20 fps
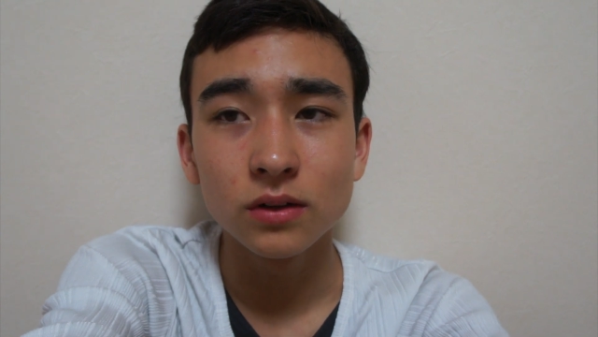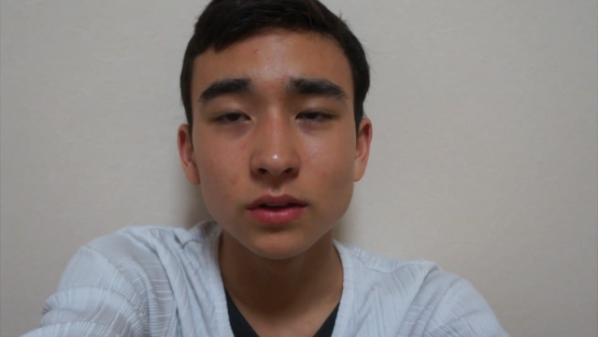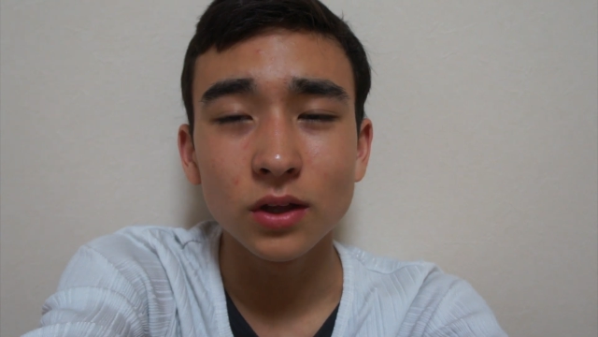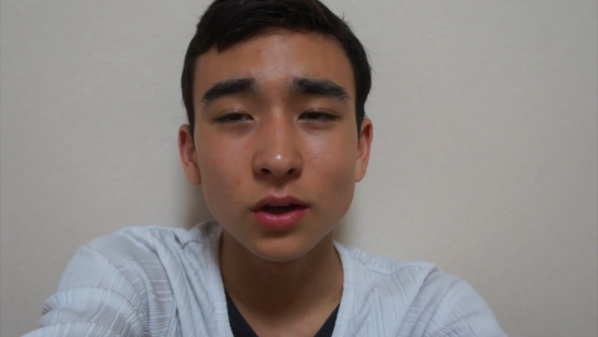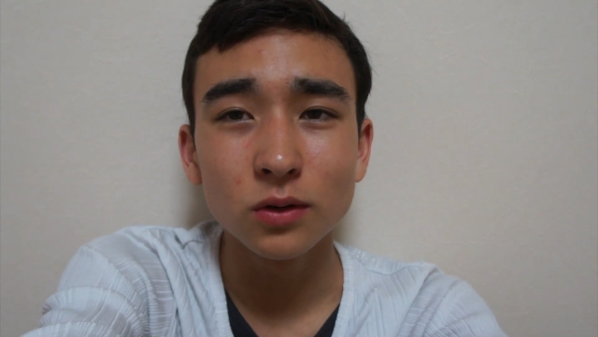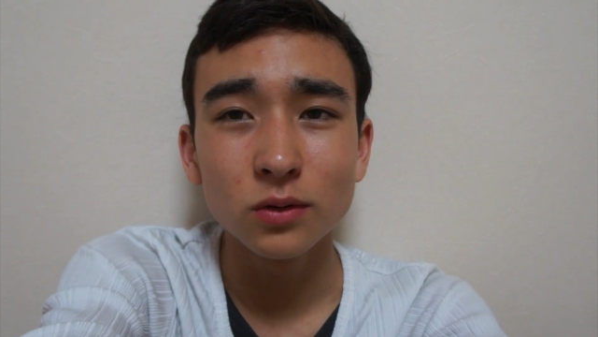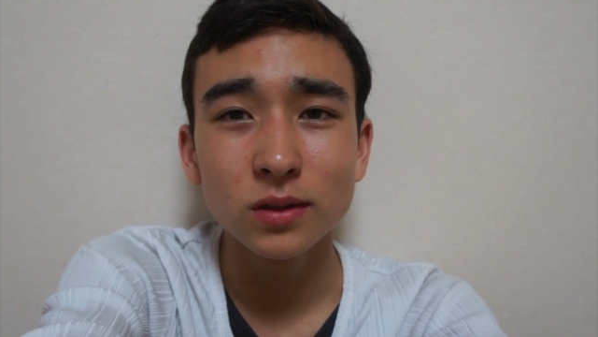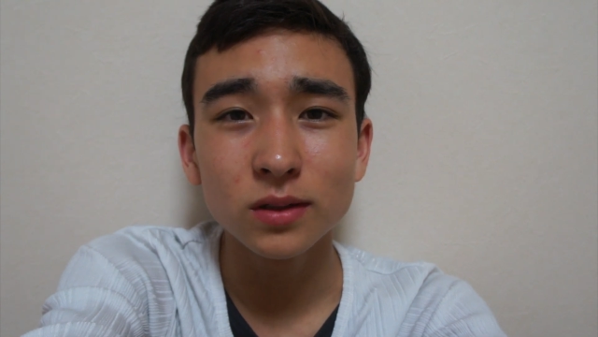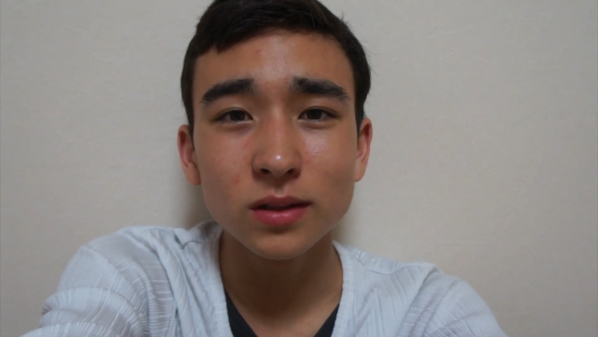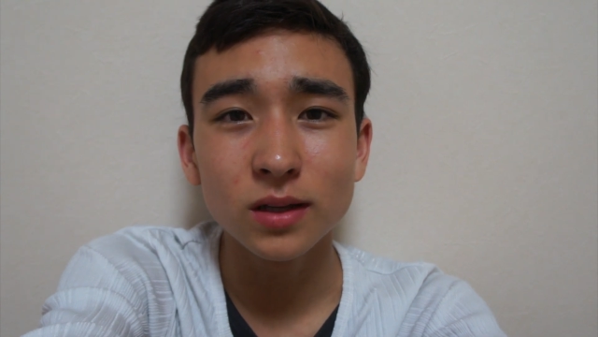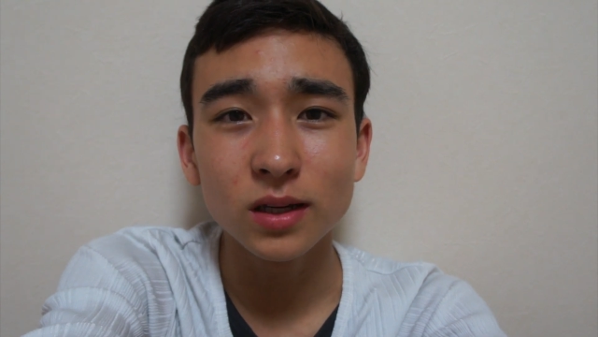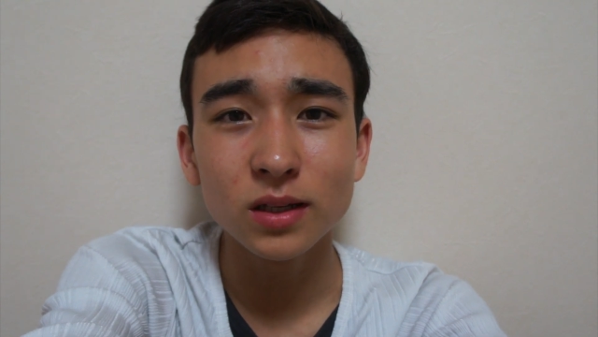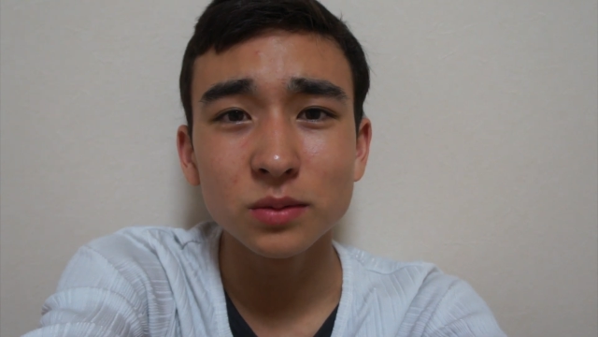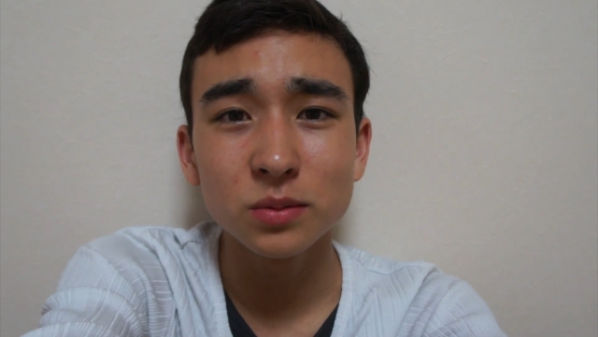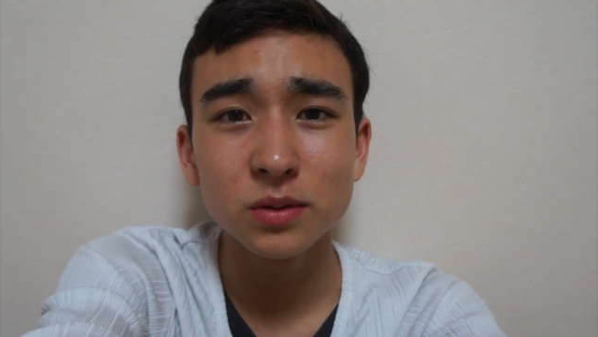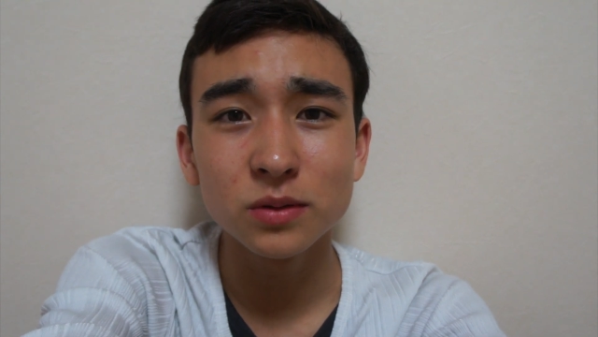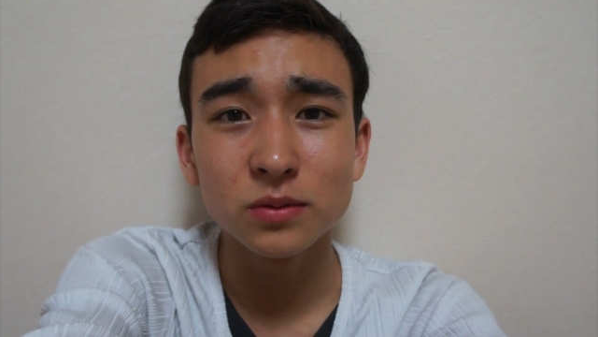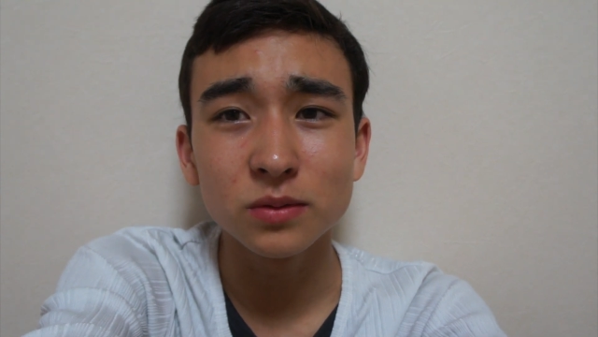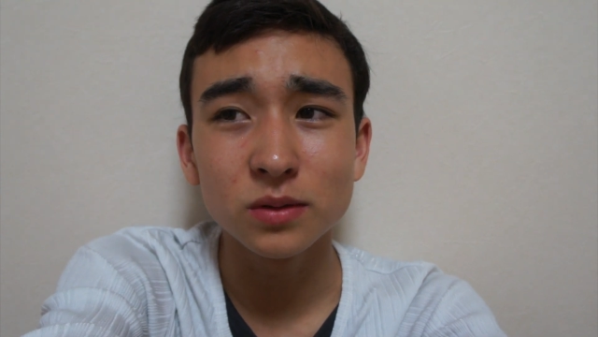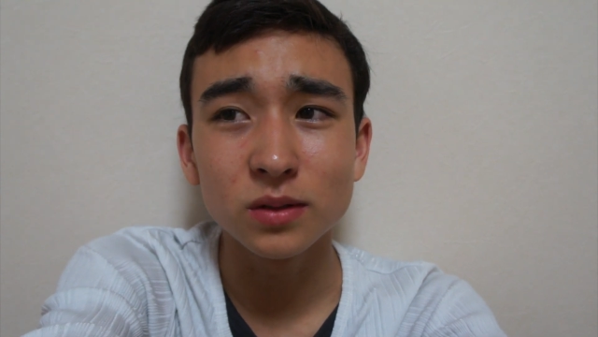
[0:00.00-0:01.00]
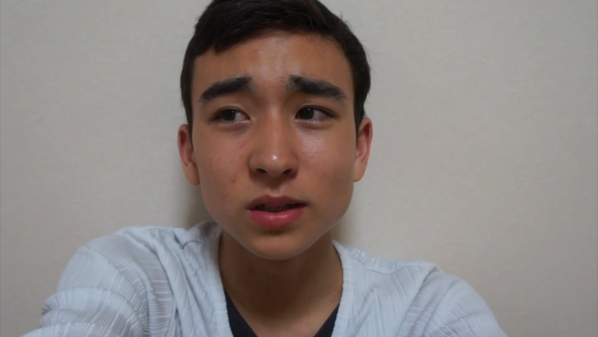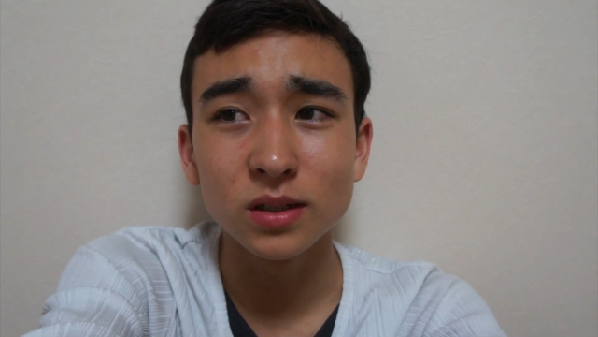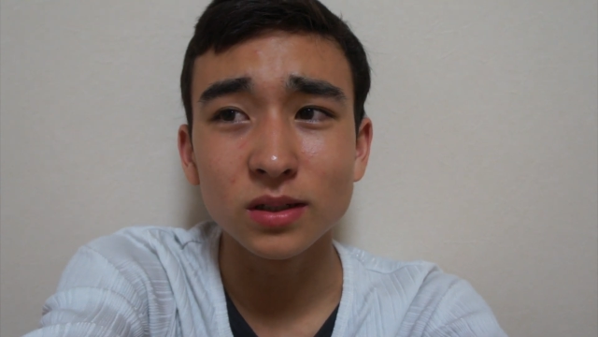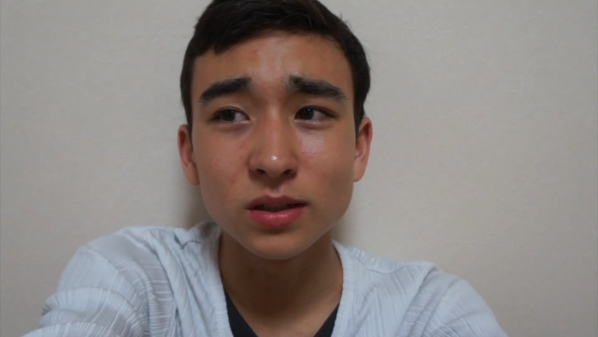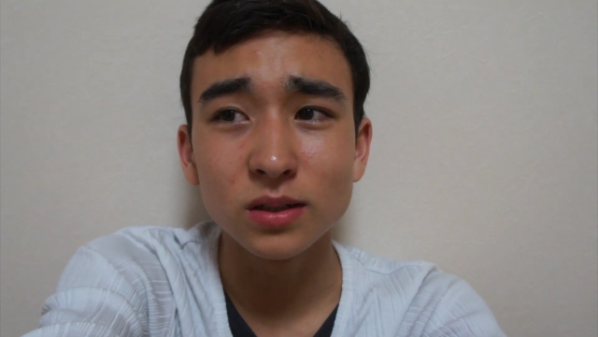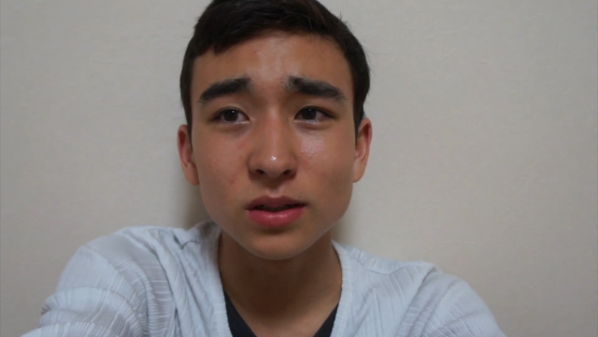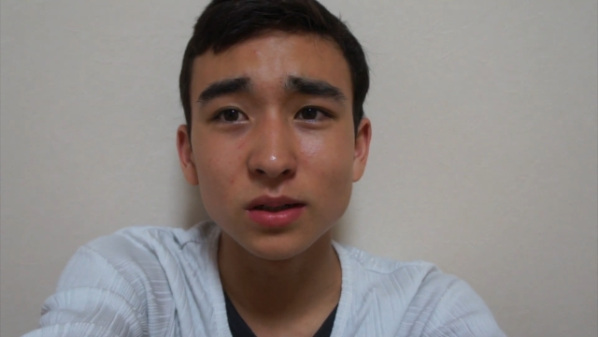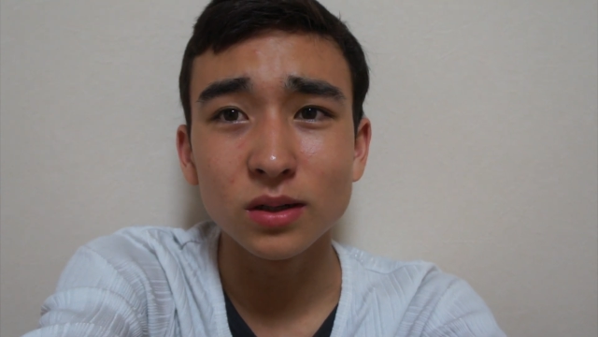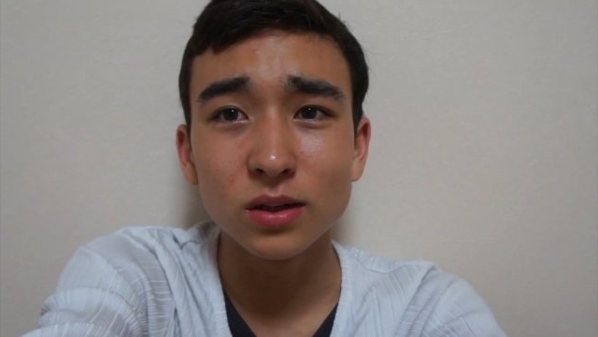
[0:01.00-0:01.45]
they only like me for like